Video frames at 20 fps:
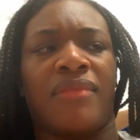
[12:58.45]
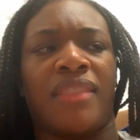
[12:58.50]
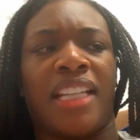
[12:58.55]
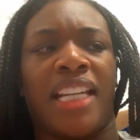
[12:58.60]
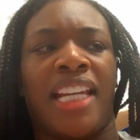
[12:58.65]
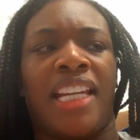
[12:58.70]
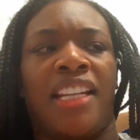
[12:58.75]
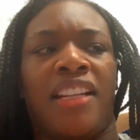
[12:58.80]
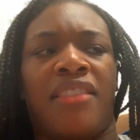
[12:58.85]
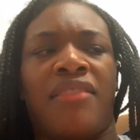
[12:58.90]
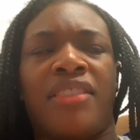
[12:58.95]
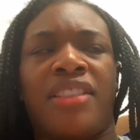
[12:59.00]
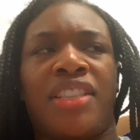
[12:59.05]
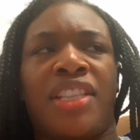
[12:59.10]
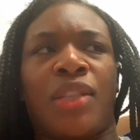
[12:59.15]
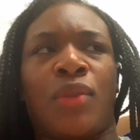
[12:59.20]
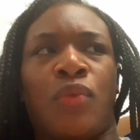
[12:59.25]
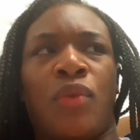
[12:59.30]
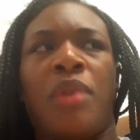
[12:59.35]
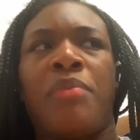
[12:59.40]
he literally
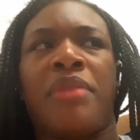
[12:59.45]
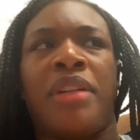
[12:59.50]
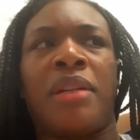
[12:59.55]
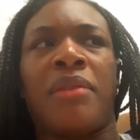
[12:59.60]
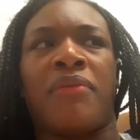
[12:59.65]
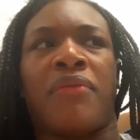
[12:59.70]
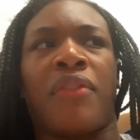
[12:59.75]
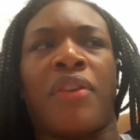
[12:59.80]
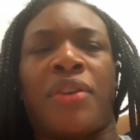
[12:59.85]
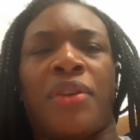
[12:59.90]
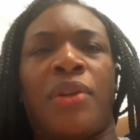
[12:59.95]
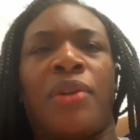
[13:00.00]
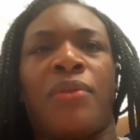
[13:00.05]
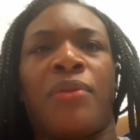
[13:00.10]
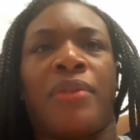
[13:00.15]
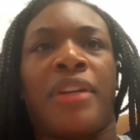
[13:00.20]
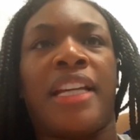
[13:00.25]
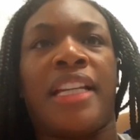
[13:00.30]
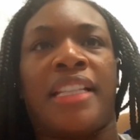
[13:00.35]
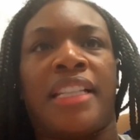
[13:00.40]
just whooped him for no
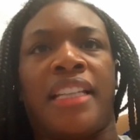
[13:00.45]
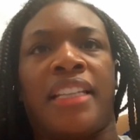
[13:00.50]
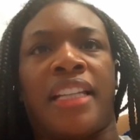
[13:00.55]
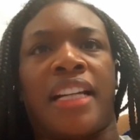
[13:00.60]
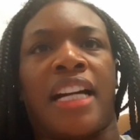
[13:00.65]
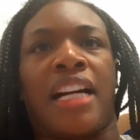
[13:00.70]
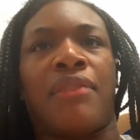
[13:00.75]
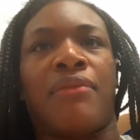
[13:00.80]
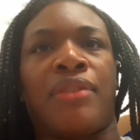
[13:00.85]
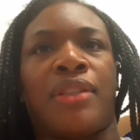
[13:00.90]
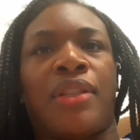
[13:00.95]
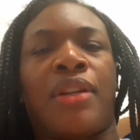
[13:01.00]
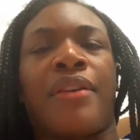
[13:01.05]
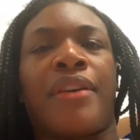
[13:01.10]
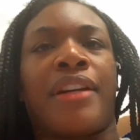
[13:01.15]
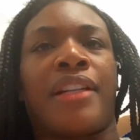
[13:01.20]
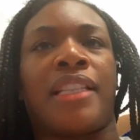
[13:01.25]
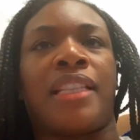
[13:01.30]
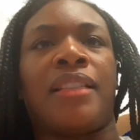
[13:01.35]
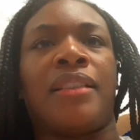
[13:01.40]
reason. Like, I was
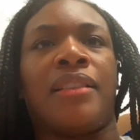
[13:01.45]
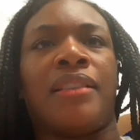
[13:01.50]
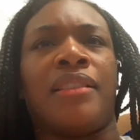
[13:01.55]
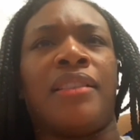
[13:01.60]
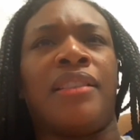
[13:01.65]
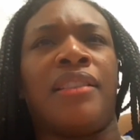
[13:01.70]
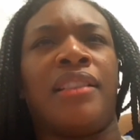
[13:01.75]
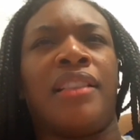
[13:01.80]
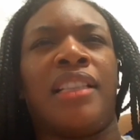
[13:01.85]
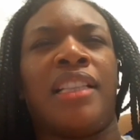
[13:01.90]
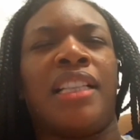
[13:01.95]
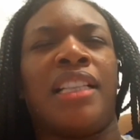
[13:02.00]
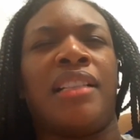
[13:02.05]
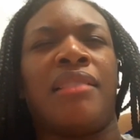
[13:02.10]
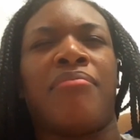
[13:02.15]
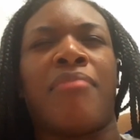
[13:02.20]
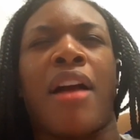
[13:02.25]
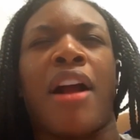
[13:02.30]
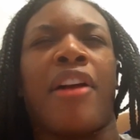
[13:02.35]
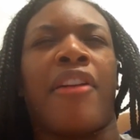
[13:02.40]
talking to
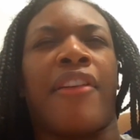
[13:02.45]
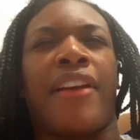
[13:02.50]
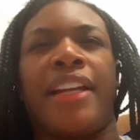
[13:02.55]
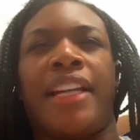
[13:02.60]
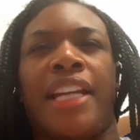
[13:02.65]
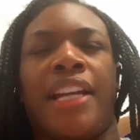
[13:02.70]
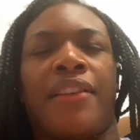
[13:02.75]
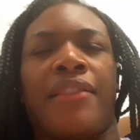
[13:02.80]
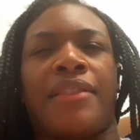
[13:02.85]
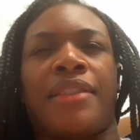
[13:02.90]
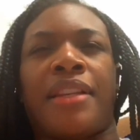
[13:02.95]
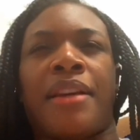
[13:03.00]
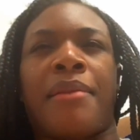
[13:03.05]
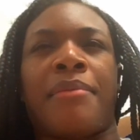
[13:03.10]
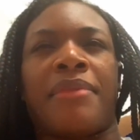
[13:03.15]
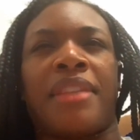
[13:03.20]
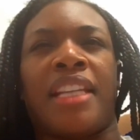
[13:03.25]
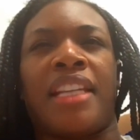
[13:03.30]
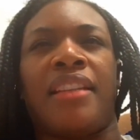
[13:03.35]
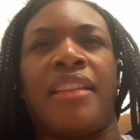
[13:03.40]
my granny or
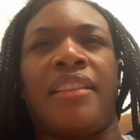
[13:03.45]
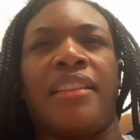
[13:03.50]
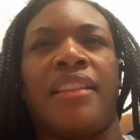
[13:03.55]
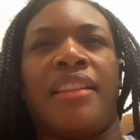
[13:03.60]
something.